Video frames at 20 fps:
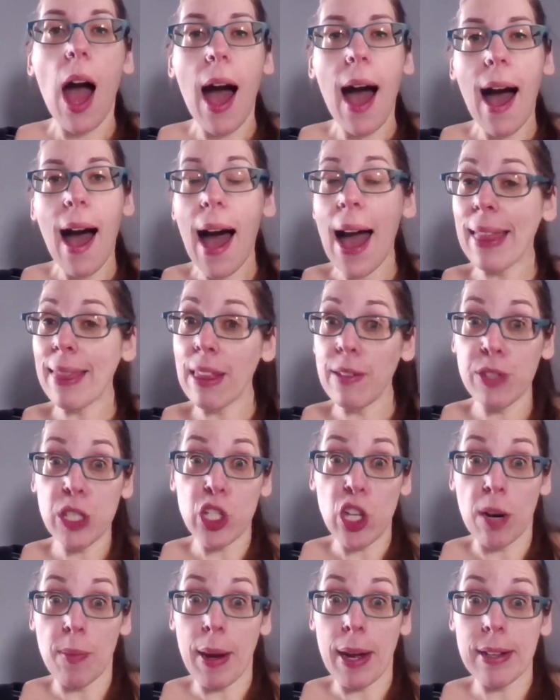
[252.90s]
I love
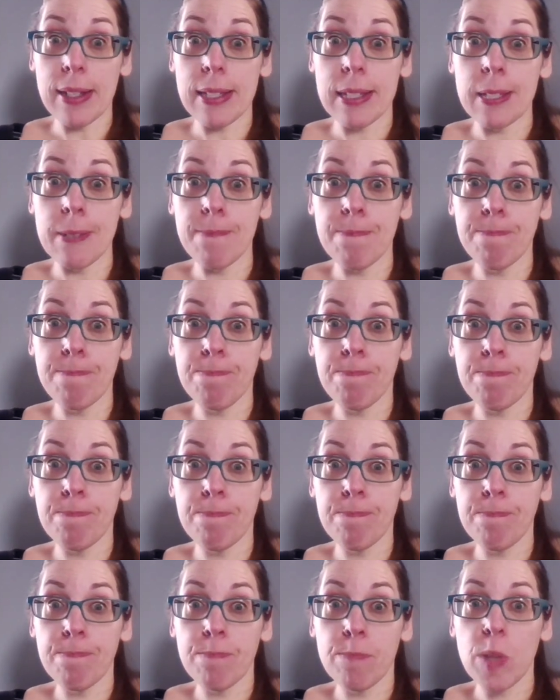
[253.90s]
Starbucks.
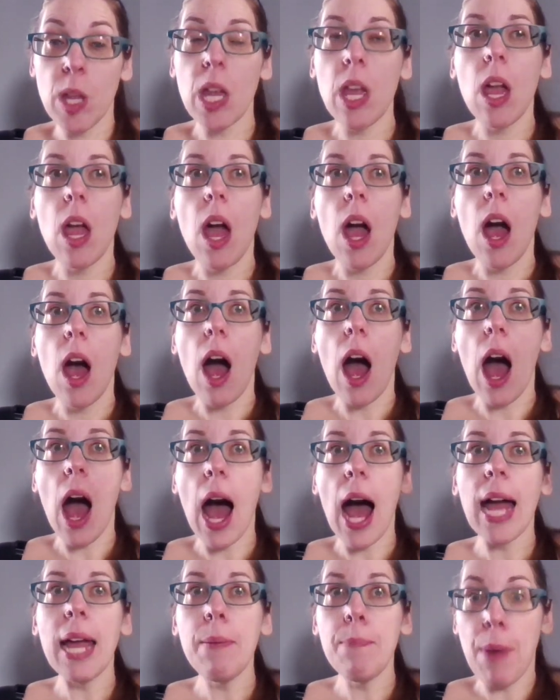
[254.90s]

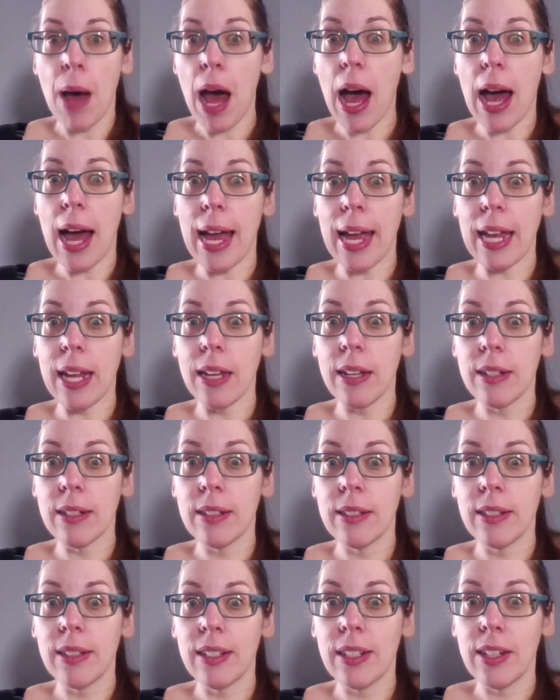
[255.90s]
I buy
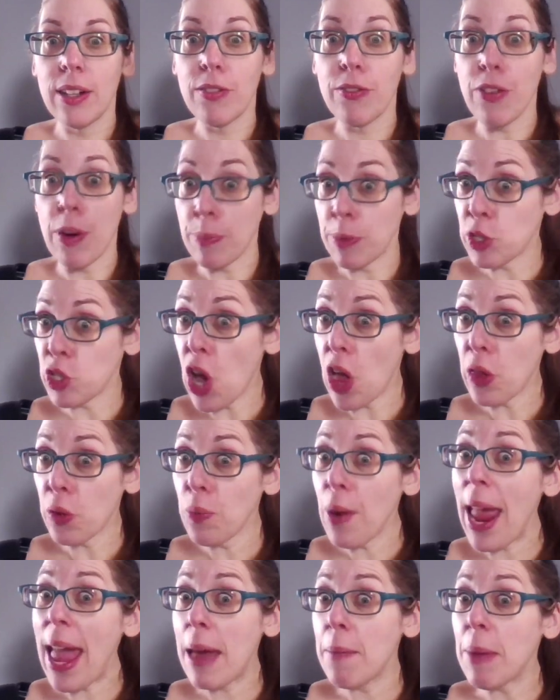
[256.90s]
from
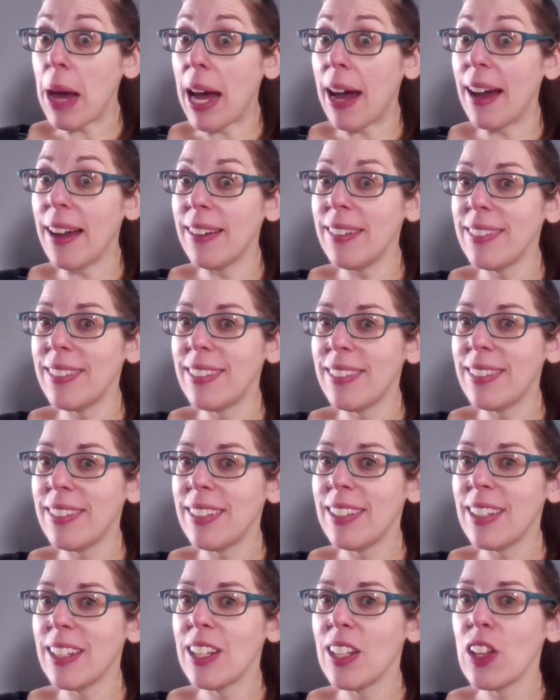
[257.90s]
Dollarama
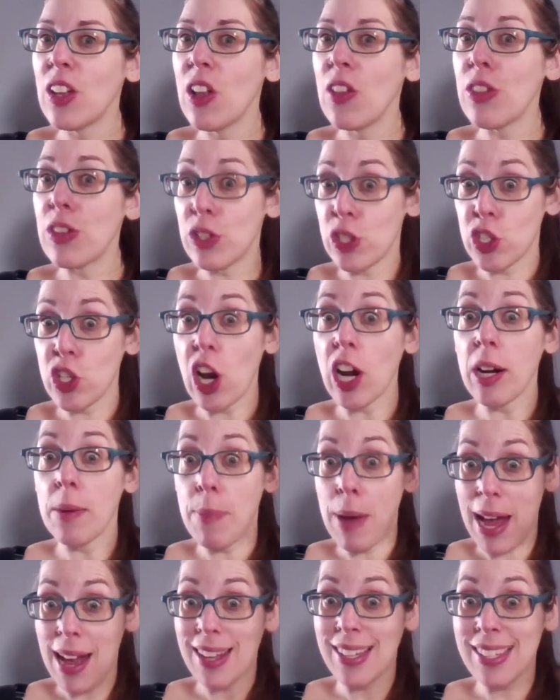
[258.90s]
the
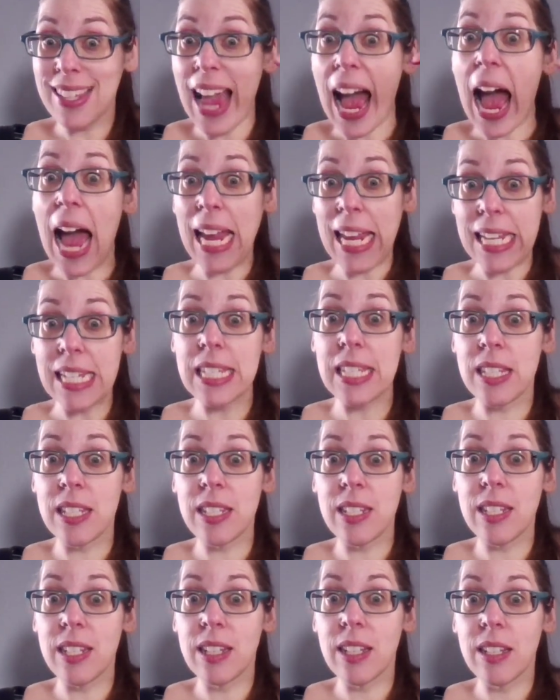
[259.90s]
Starbucks
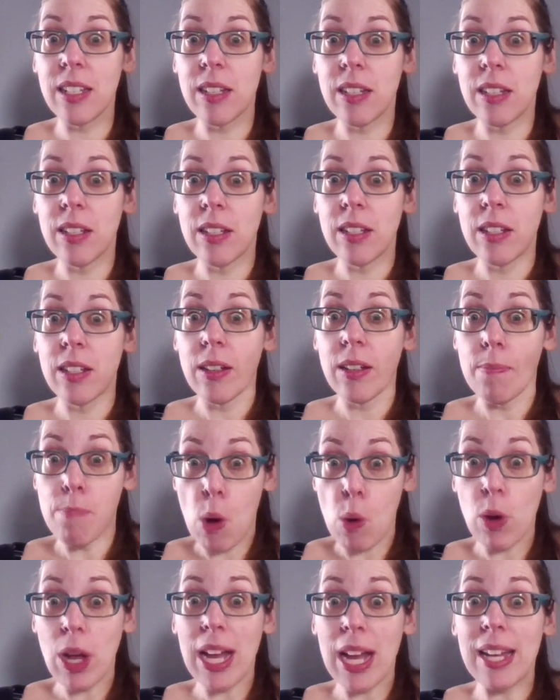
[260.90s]
iced
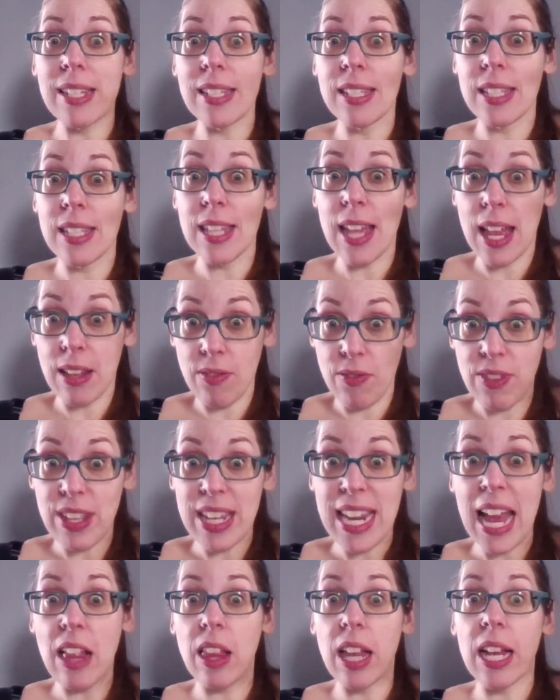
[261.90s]
mochas and
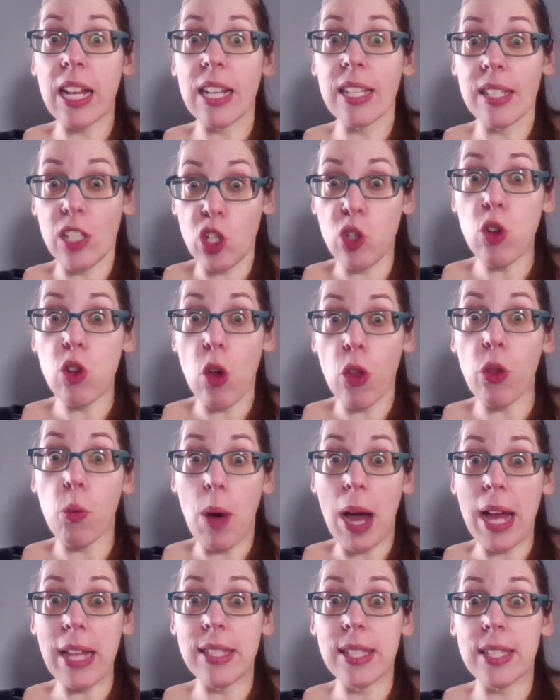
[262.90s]
vanillas, you know the
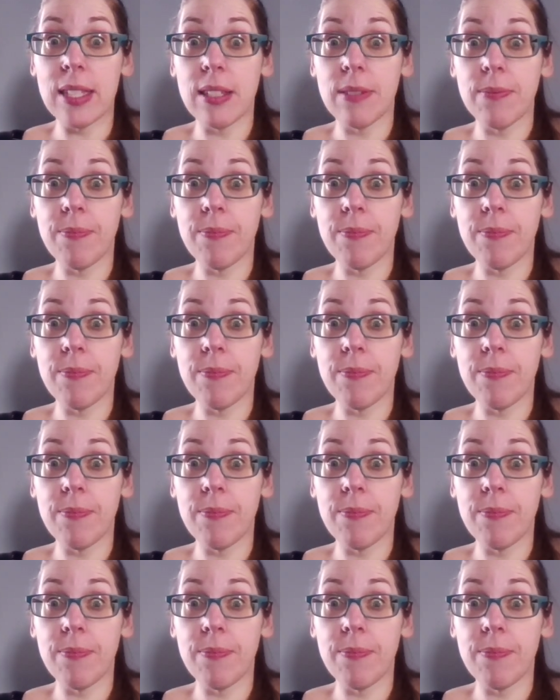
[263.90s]
ones.